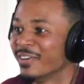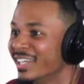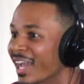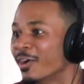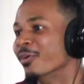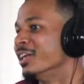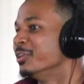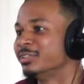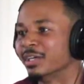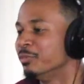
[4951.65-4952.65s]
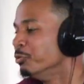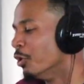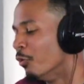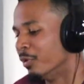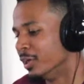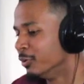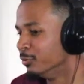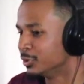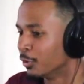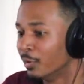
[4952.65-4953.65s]
every day going to do something you don't want to
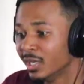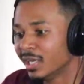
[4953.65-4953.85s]
do. So